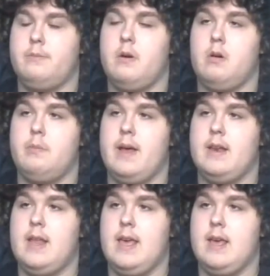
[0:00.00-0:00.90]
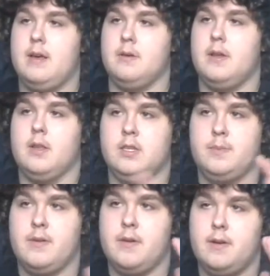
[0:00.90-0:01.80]
Paul Bettany and
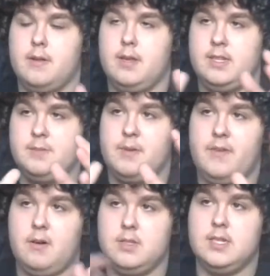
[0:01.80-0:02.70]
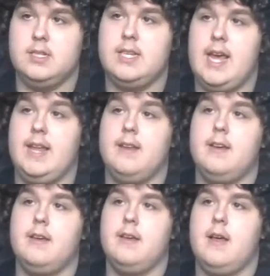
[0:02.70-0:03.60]
Elizabeth, Elizabeth Olsen saying
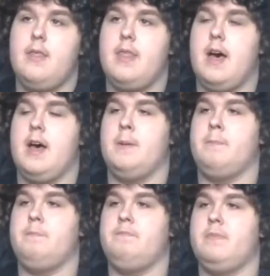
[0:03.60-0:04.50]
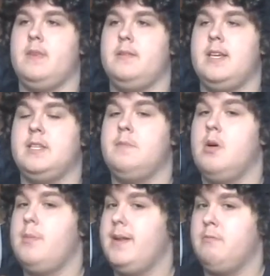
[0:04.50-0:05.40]
that there's a
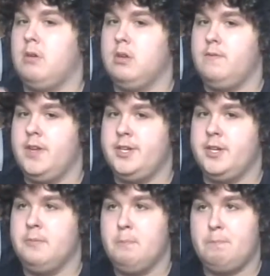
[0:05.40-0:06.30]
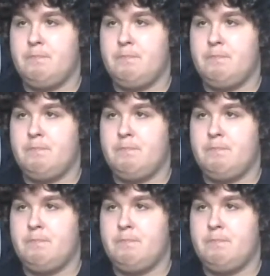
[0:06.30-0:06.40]
moment in WandaVision